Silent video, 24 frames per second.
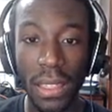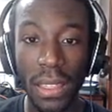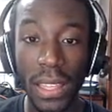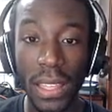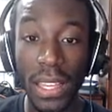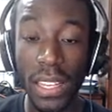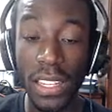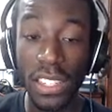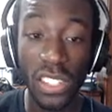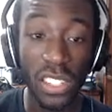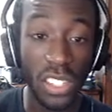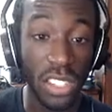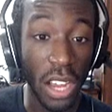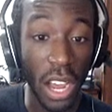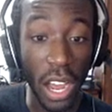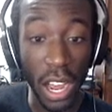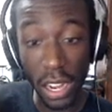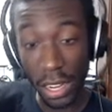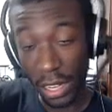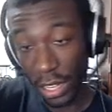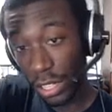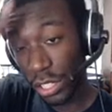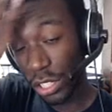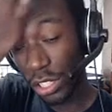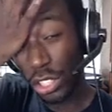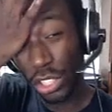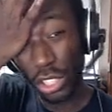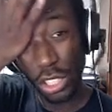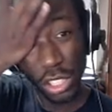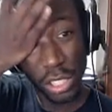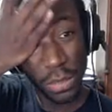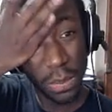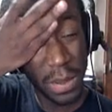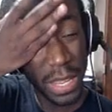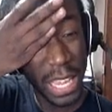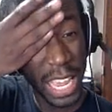This sock
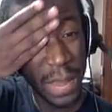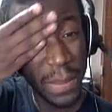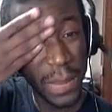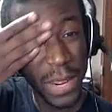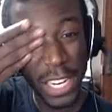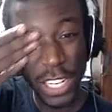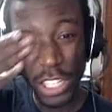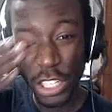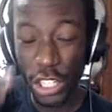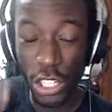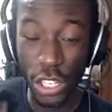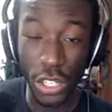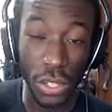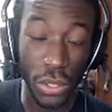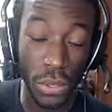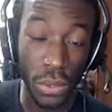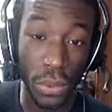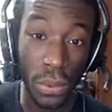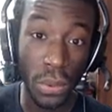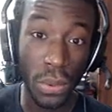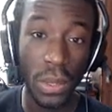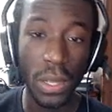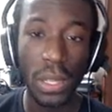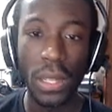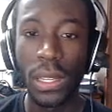just became an issue.